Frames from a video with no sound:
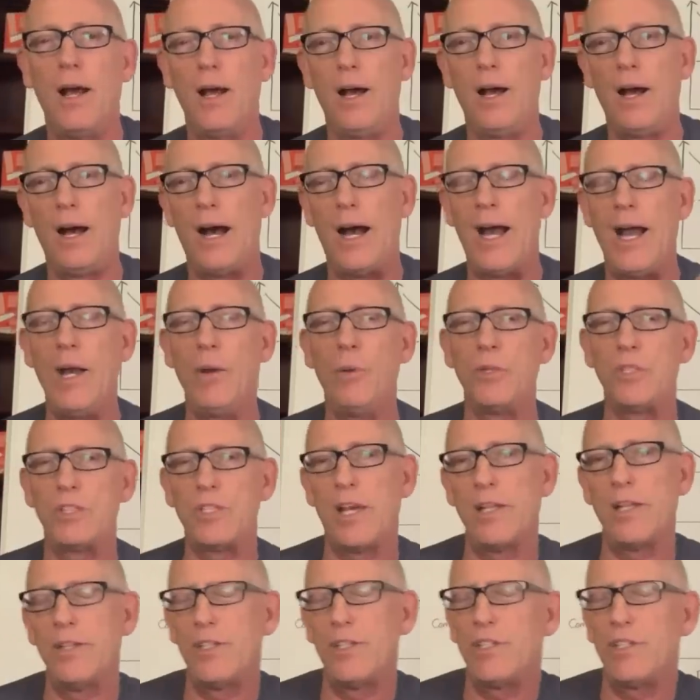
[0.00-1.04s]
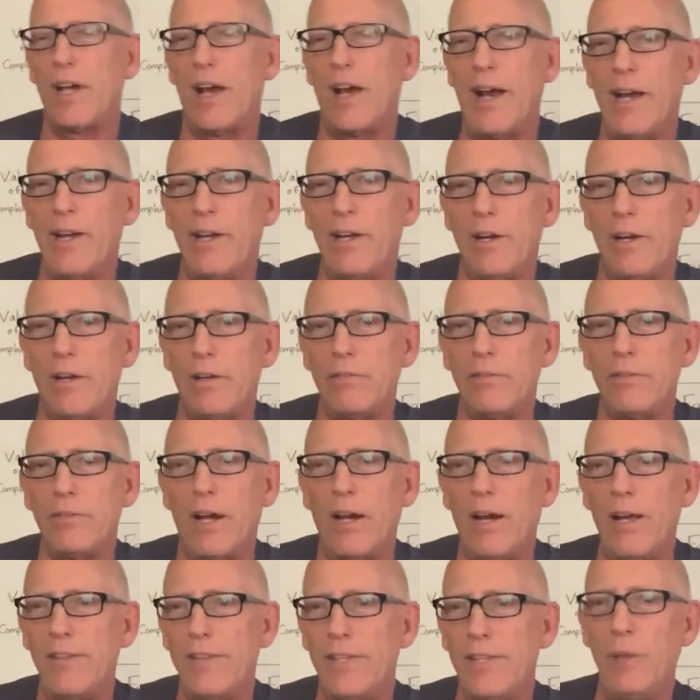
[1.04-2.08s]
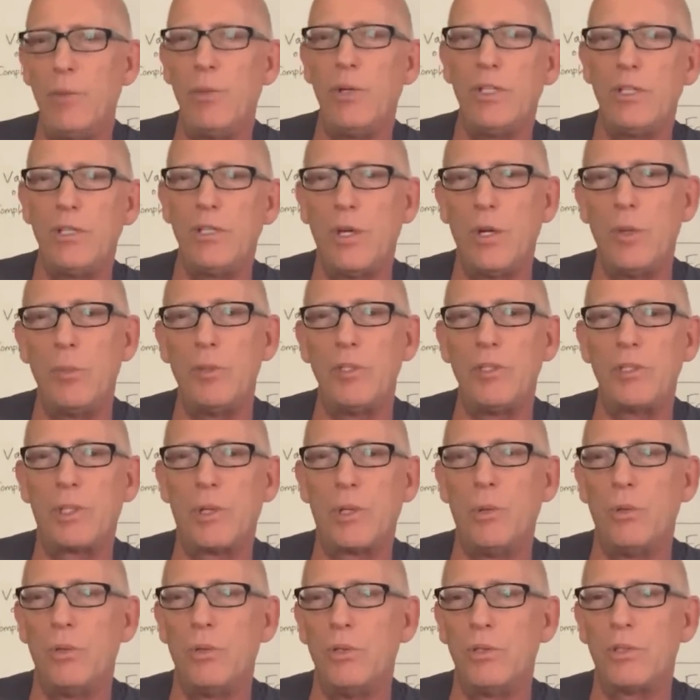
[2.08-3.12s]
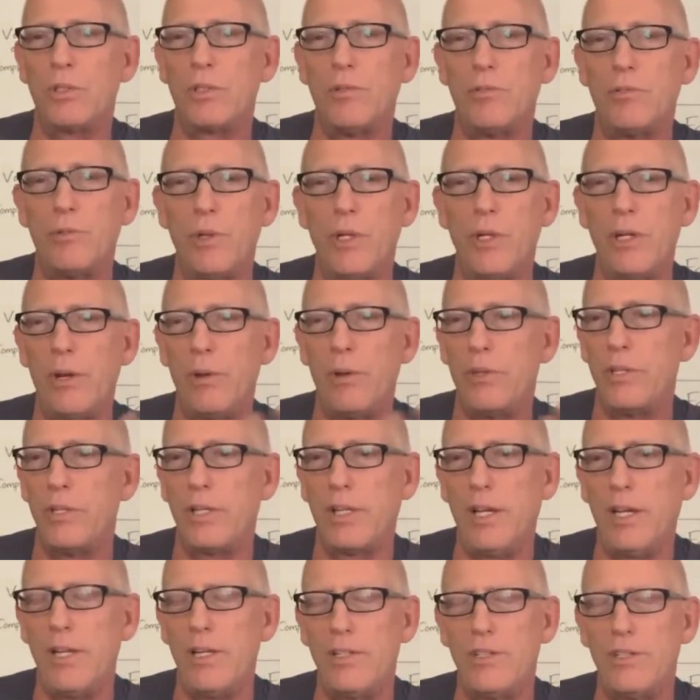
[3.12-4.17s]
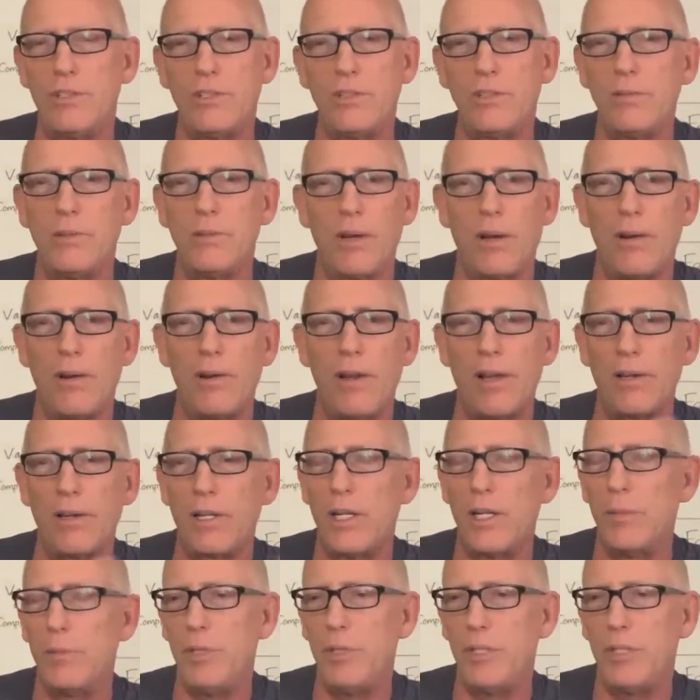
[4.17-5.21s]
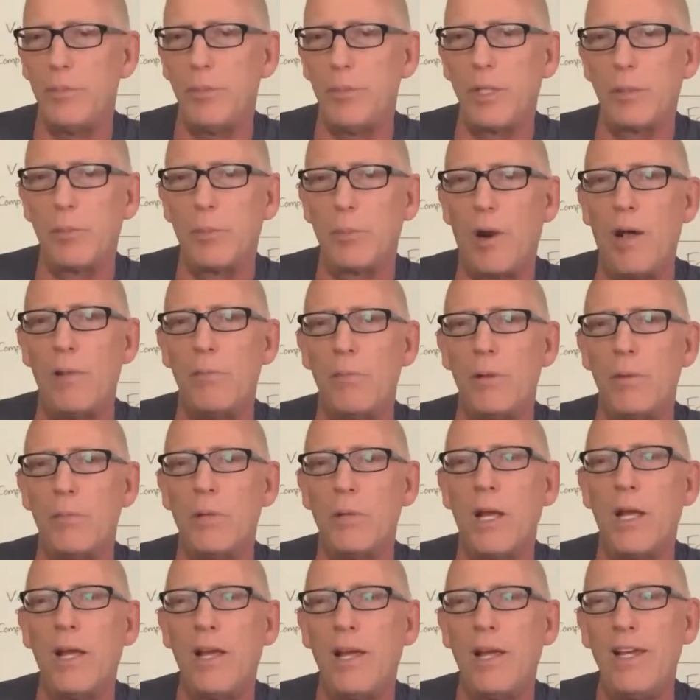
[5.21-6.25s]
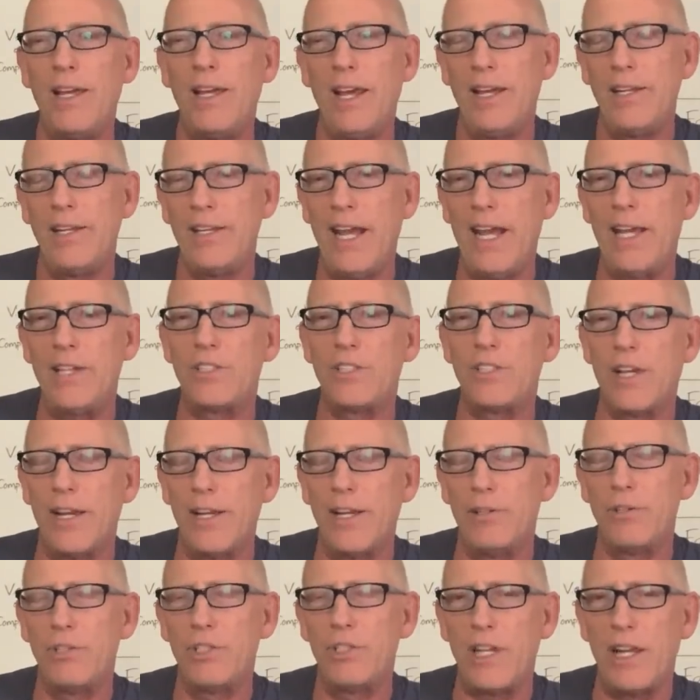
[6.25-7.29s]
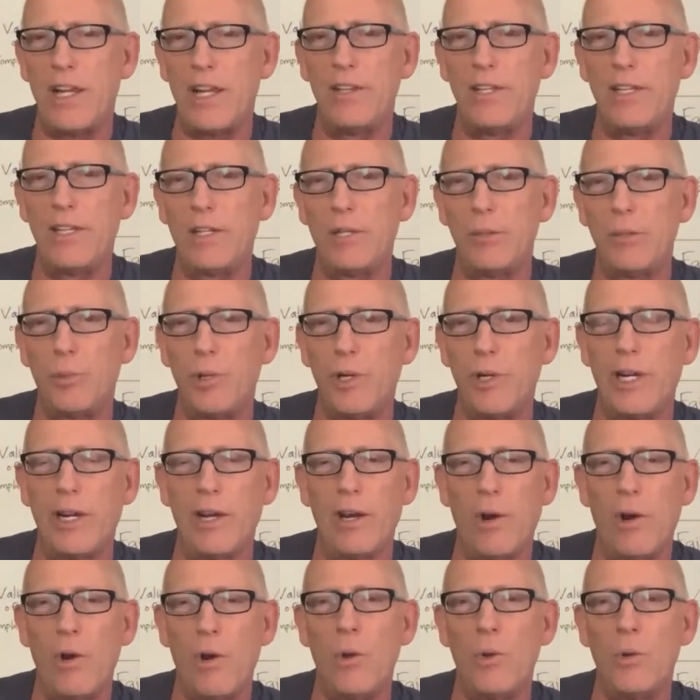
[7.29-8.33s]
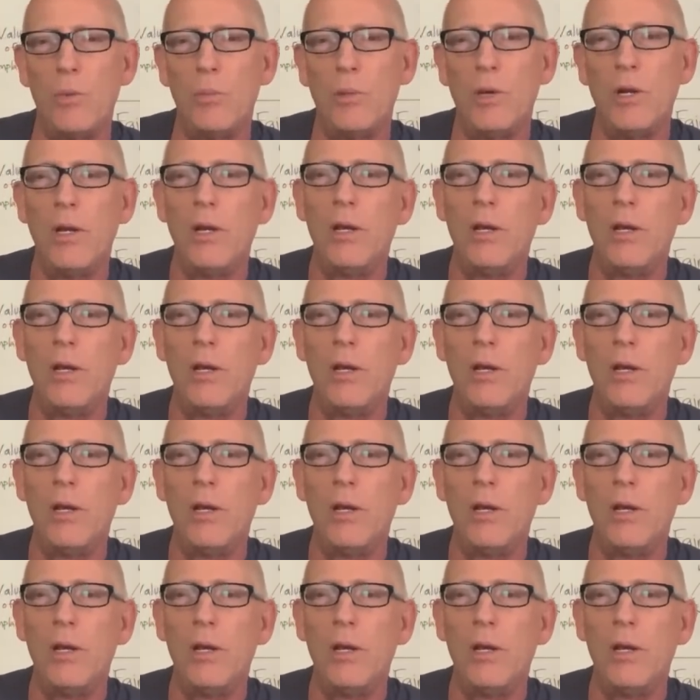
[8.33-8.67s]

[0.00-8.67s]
I was on the side of, I think we should open schools if we know that kids are not going to be the big problem. And yes, I understand they could bring it home,